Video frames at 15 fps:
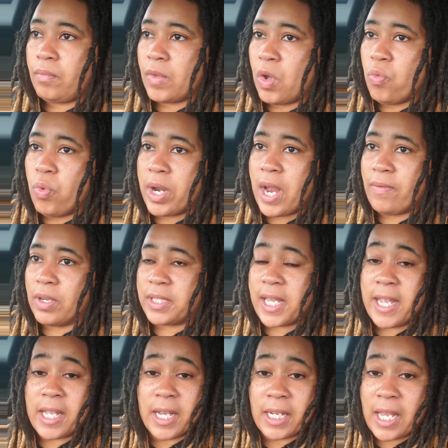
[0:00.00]
whatever,
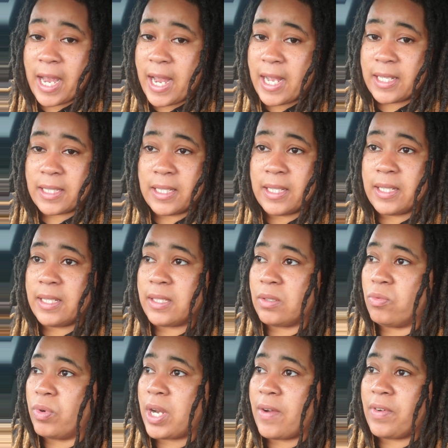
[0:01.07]
taking classes
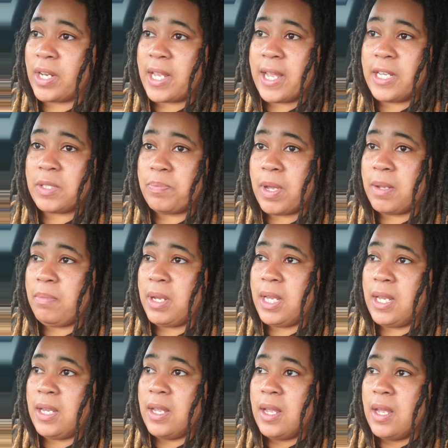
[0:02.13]
or whatever the case may
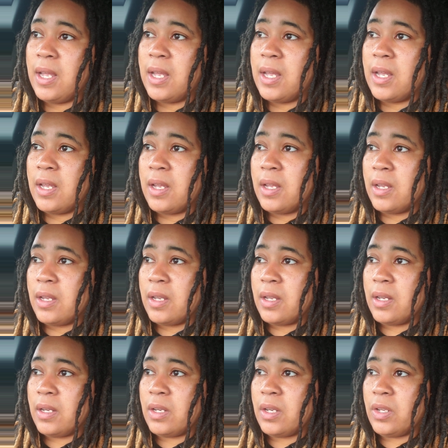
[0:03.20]
be.
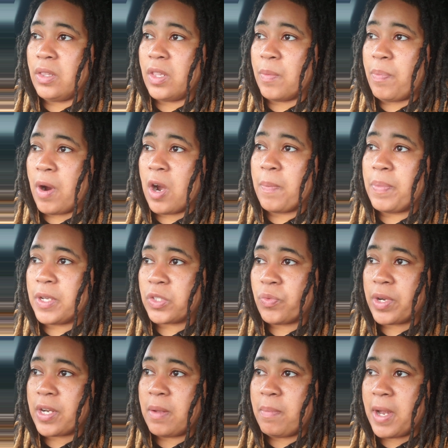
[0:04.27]
The purpose,
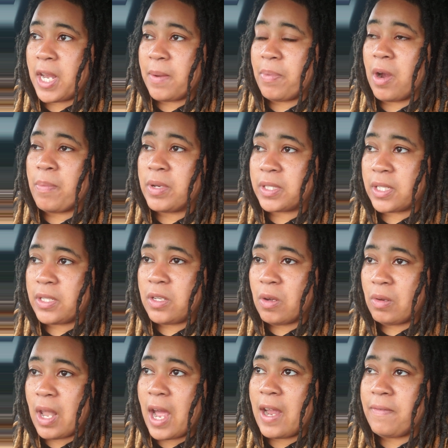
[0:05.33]
one of the main purpose in
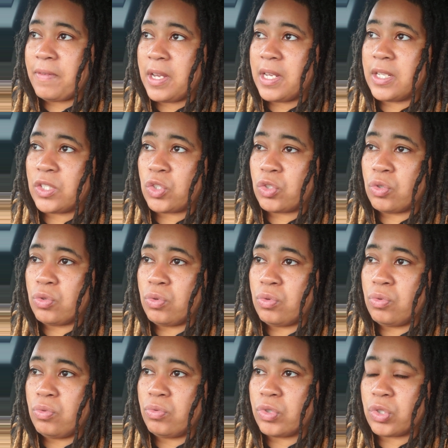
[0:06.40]
your life, is
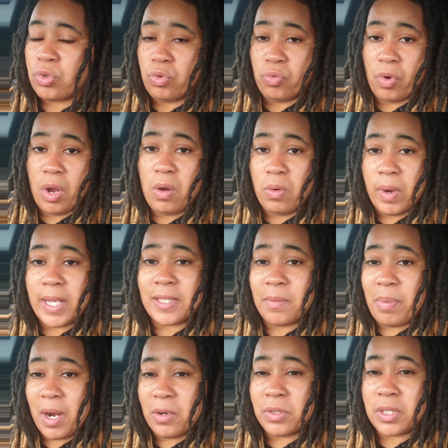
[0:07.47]
to grow as a
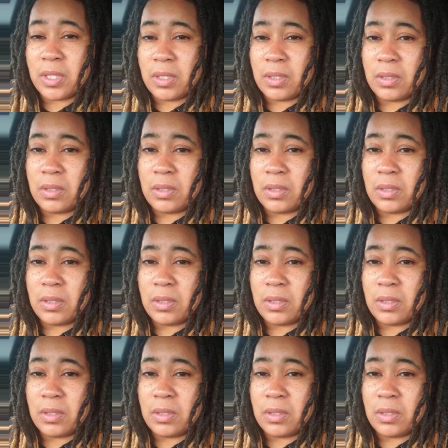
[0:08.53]
person.